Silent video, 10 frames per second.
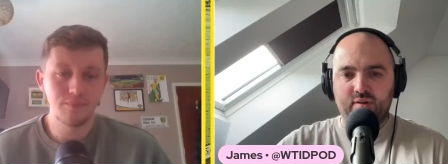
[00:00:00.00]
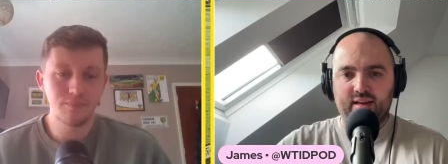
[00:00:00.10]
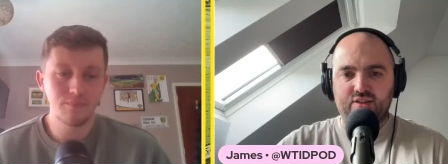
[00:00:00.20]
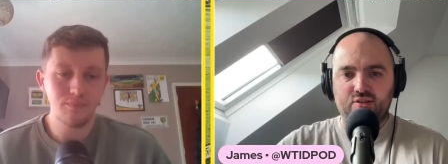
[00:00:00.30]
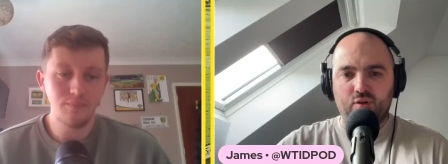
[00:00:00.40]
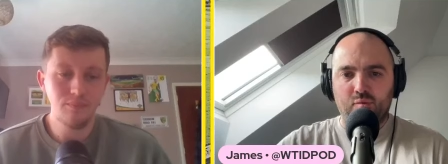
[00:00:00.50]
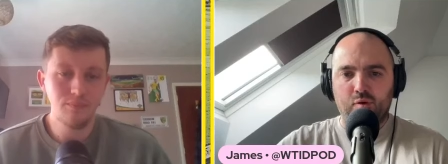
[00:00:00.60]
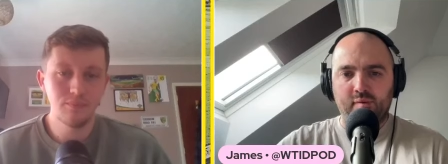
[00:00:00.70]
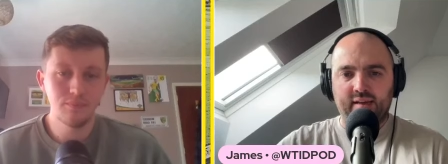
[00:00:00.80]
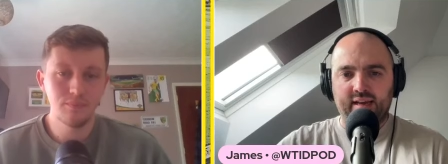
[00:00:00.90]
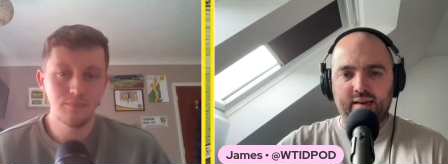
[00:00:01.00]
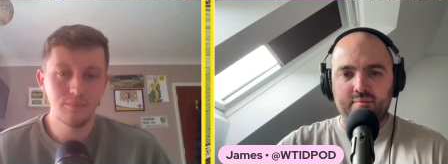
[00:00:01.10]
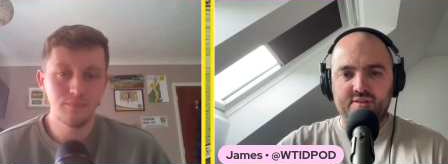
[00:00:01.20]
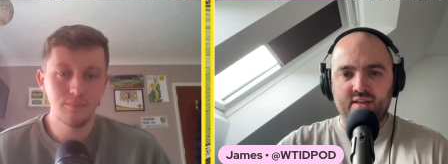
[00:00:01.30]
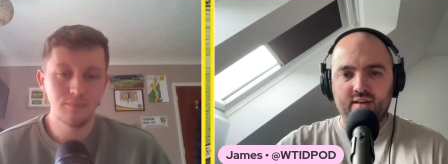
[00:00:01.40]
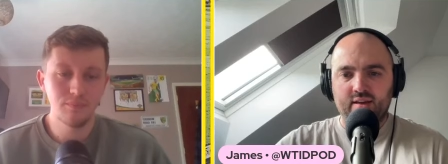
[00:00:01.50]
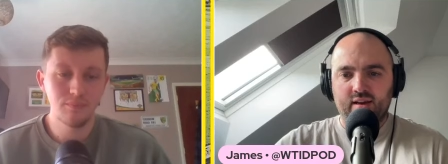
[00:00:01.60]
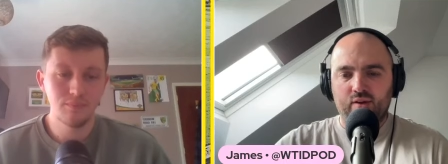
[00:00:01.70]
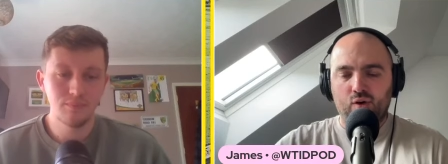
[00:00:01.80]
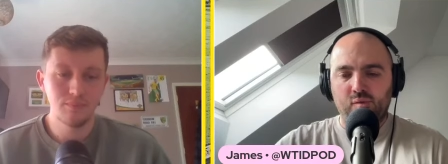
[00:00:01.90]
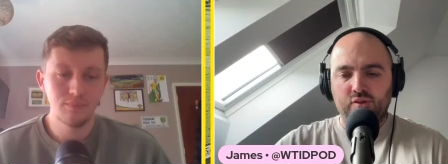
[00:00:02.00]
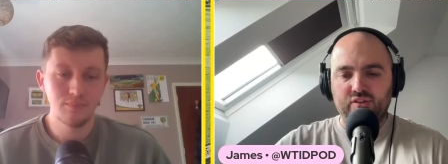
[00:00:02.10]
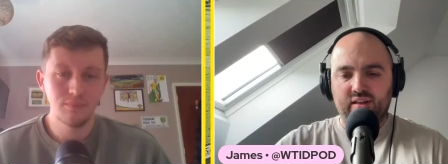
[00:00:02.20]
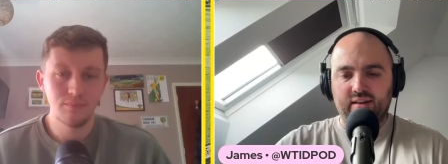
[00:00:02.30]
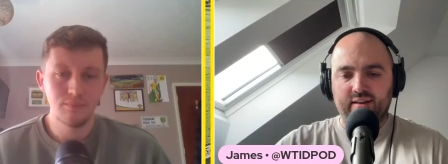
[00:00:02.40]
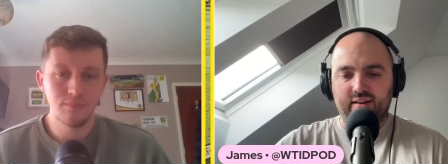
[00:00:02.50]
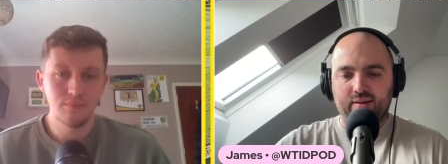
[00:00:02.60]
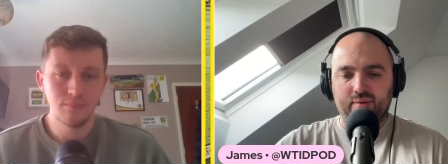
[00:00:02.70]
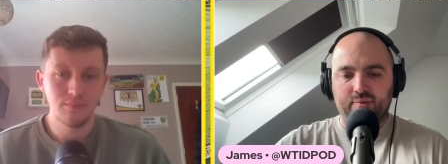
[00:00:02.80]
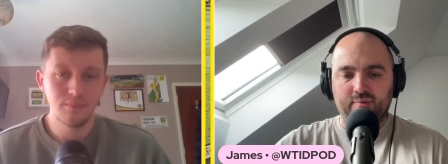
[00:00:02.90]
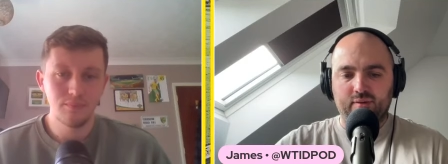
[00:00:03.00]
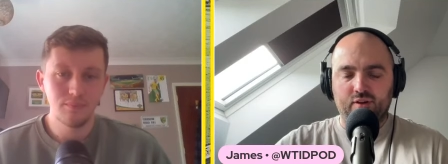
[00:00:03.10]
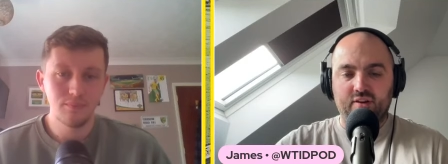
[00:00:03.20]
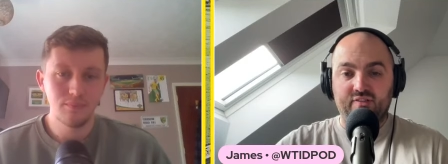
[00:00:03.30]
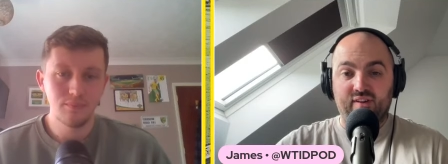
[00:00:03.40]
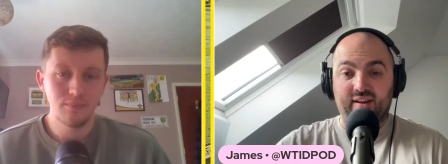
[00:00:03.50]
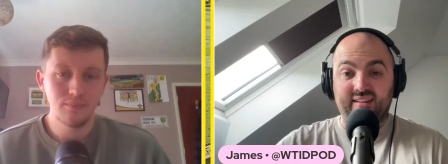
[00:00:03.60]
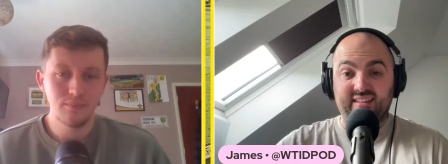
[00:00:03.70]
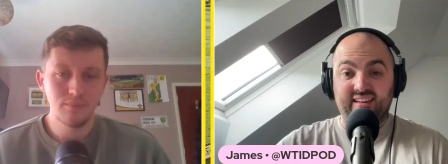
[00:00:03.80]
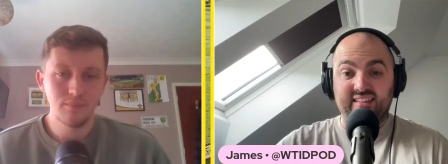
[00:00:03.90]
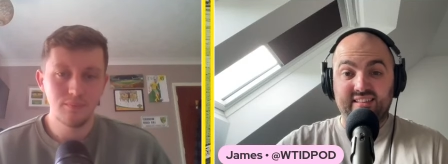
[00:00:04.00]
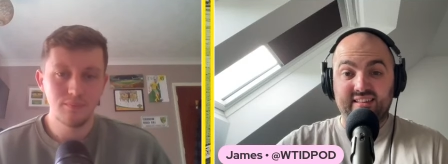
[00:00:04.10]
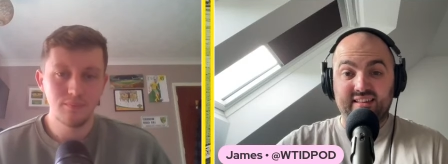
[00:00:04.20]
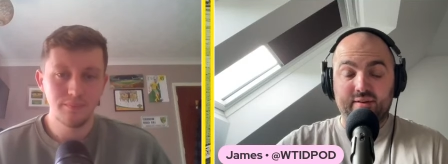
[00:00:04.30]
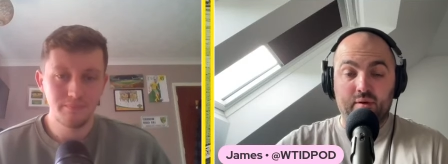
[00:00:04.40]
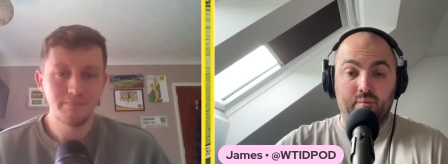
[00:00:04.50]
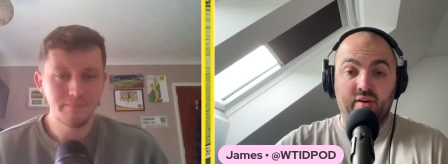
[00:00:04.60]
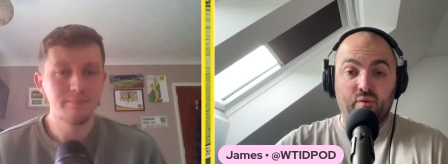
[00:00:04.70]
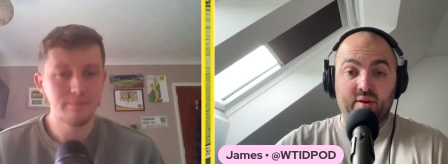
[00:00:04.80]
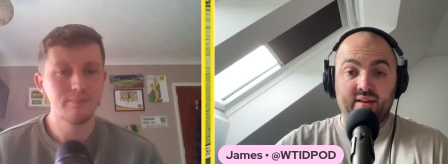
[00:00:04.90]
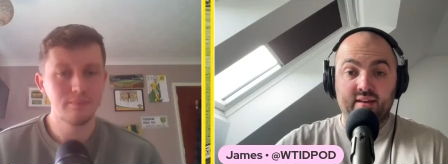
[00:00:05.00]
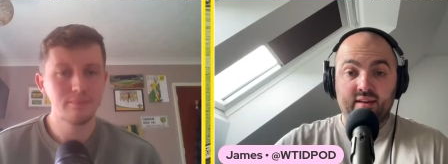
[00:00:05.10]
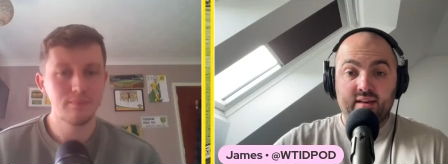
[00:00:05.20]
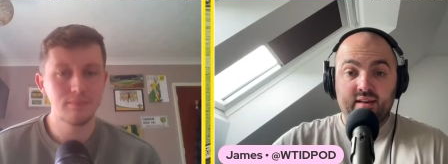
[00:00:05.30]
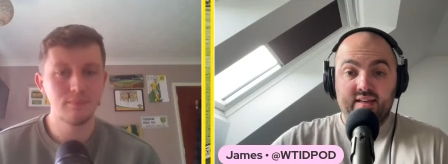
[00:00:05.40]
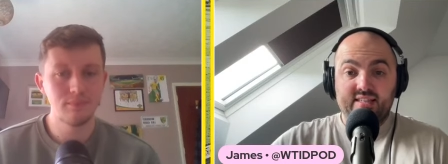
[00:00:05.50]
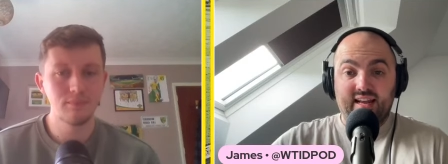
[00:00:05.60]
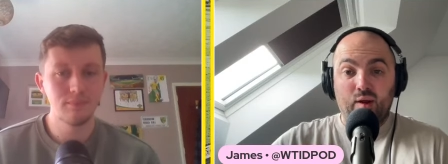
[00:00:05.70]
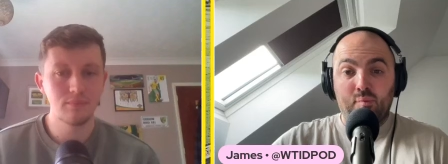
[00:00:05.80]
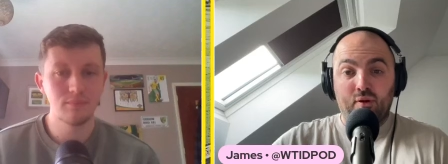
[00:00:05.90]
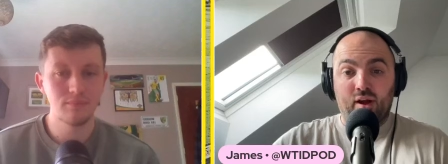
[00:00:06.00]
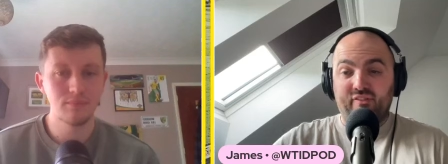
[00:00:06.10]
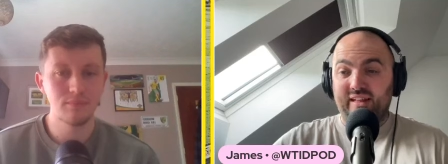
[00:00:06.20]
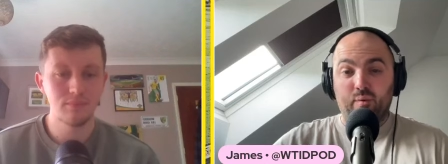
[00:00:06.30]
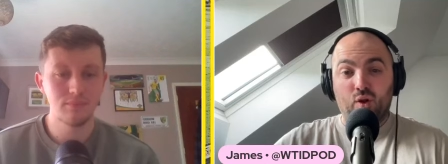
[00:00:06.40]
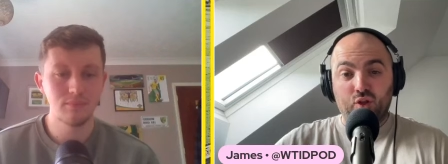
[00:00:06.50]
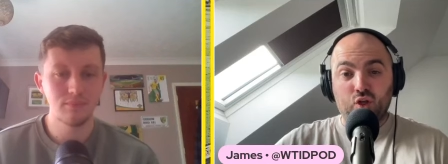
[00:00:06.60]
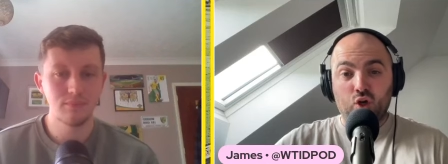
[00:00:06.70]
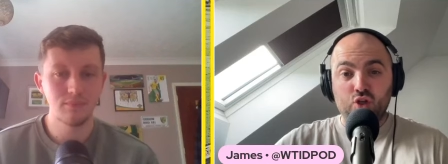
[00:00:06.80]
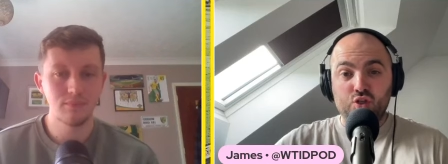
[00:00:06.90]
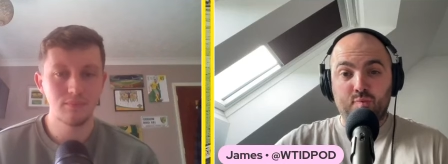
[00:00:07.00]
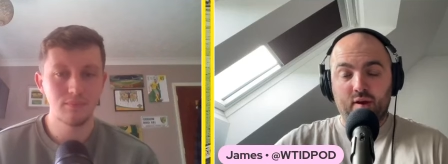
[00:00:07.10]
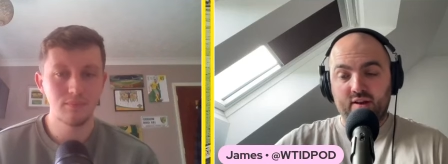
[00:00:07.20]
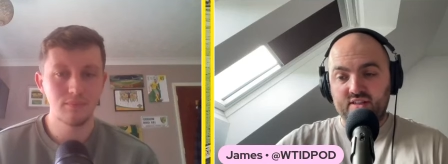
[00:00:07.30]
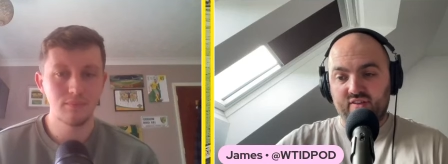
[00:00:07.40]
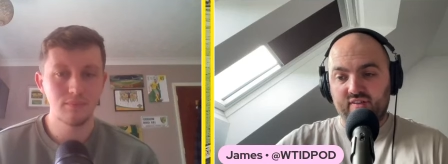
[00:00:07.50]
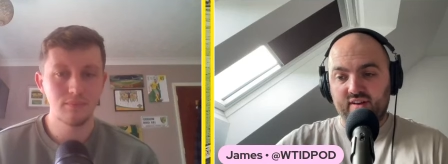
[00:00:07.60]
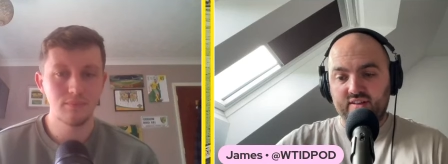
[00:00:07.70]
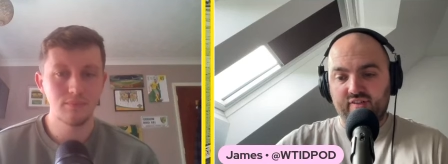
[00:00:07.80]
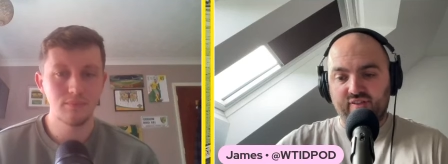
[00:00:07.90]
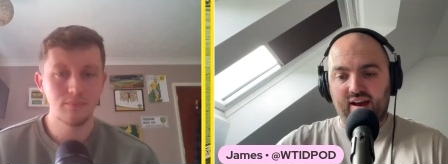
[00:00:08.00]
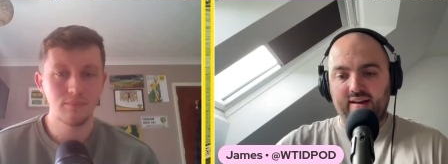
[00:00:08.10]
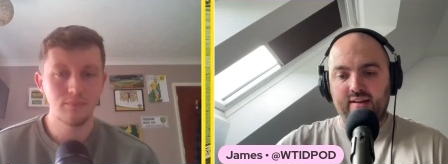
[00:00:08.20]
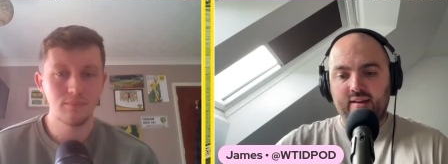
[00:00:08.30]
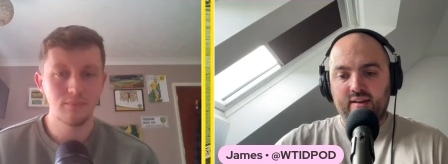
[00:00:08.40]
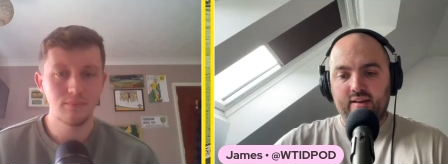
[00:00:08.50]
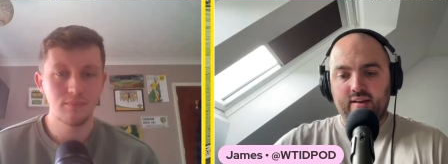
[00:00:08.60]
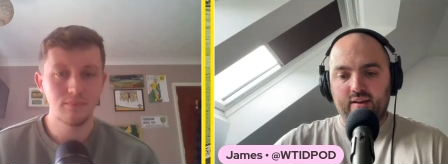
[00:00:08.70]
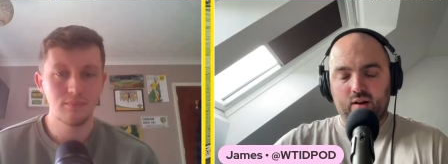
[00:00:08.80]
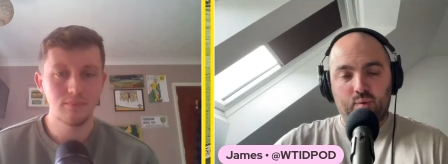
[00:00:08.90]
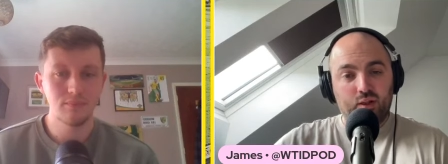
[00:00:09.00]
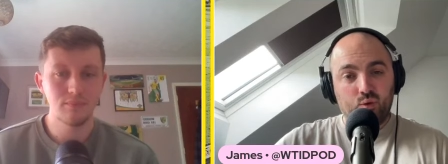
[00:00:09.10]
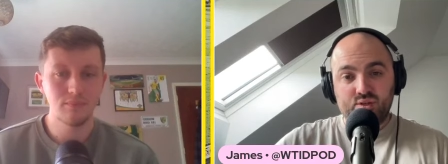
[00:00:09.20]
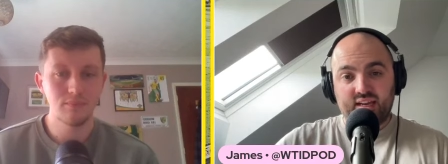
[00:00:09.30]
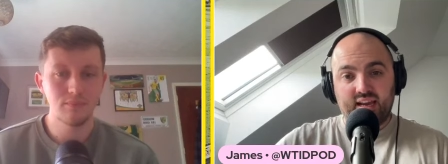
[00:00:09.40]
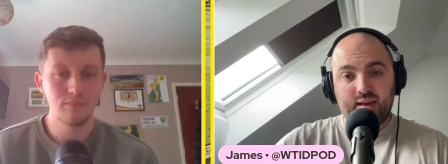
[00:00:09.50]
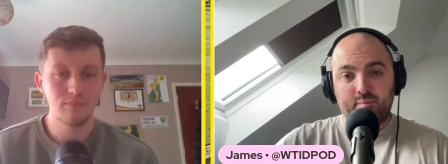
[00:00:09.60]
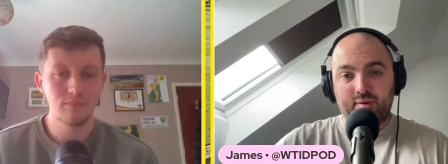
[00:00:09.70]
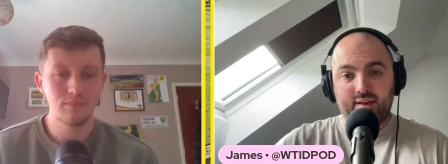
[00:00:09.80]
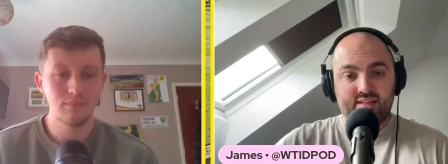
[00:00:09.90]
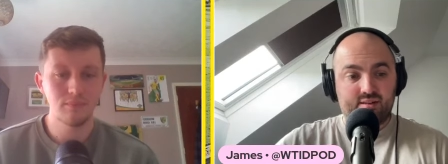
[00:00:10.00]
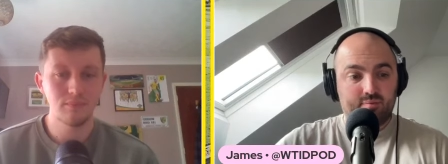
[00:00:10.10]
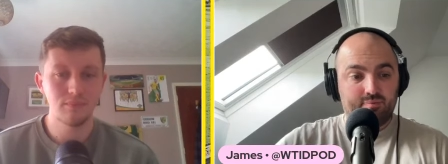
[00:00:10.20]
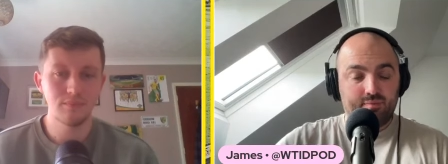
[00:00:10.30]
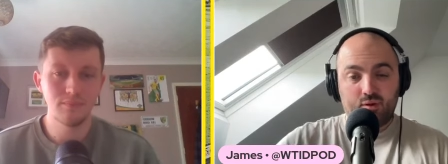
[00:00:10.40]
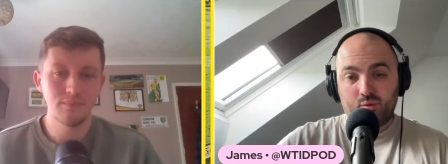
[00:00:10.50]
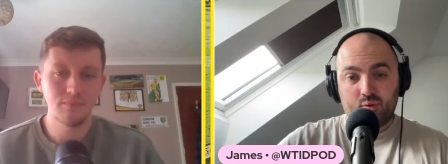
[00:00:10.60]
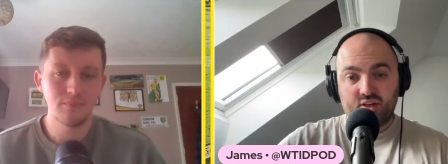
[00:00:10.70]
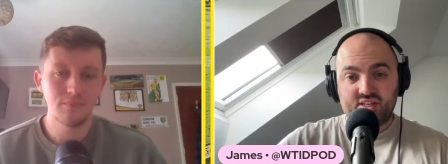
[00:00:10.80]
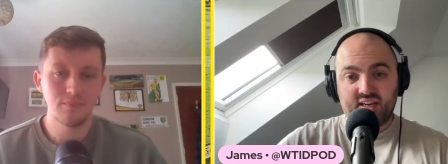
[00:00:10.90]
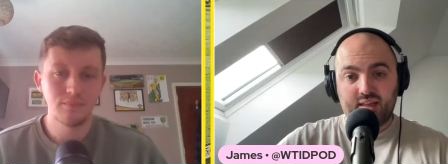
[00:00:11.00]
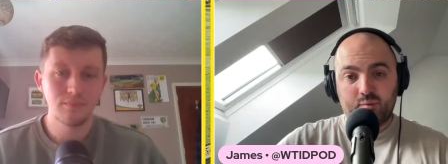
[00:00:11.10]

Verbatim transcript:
Speaker 1: next upcoming games are almost like, you know, going to define the season, whether we stay up or not. I feel like we're on the cusp, and as a fan, you know, we lose a game and it's the, you know, the worst thing in the